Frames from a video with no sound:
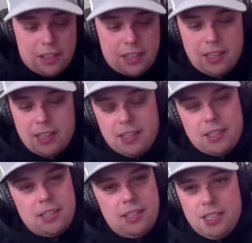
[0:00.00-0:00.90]
Yeah,
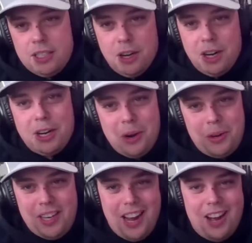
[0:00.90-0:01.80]
it's going to go
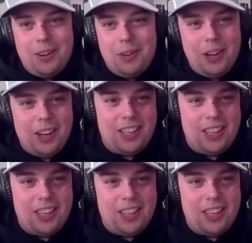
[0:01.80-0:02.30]
down. They're going to